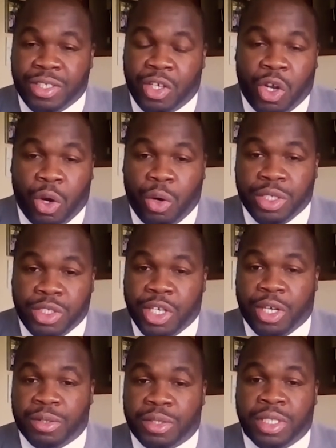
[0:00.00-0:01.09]
us go to
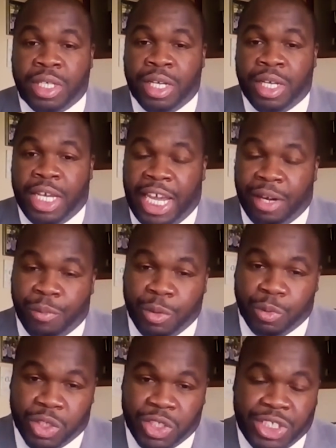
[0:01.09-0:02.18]
church.
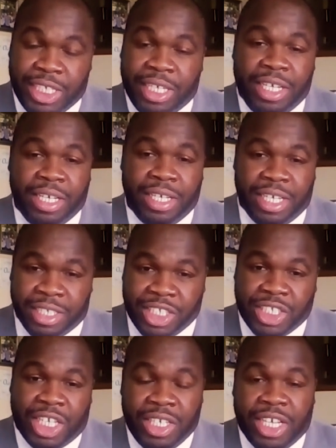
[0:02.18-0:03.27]
And we were sitting
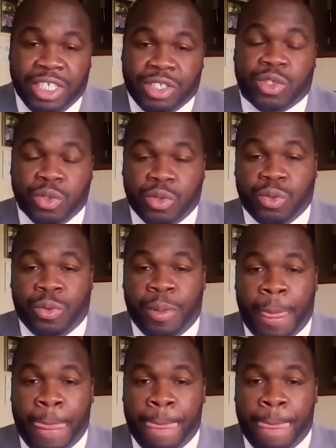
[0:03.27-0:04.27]
in Sunday school,